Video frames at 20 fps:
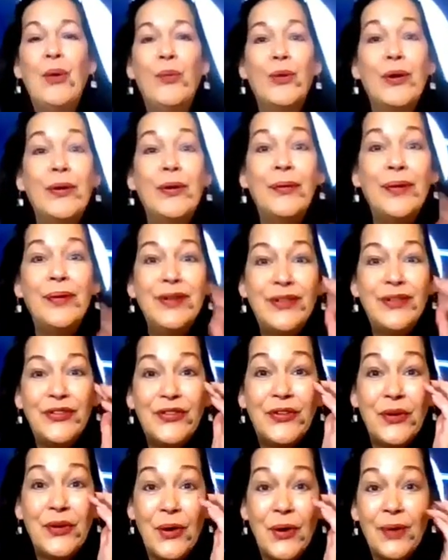We're going to
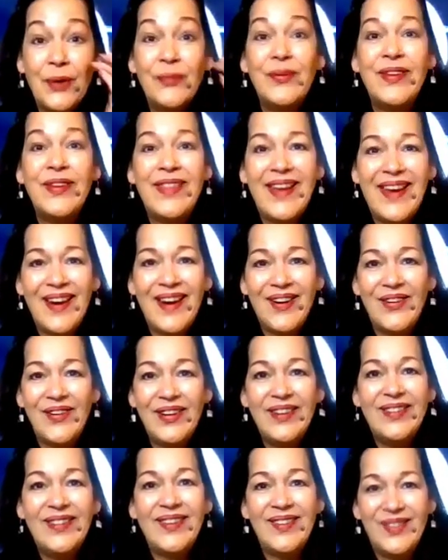start with
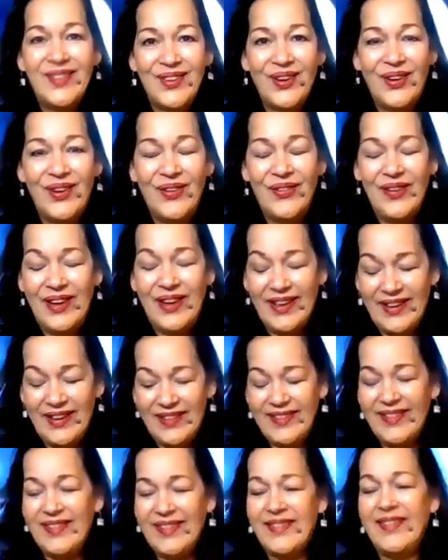Aries as
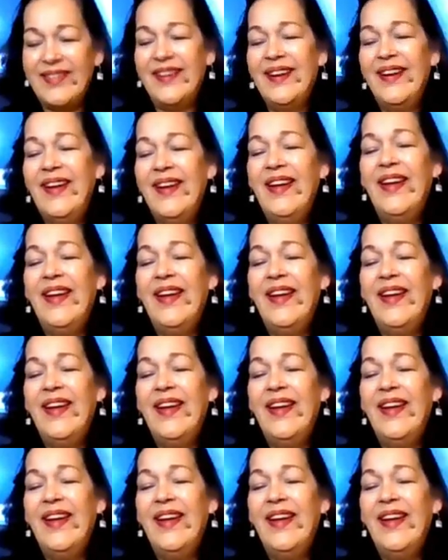always.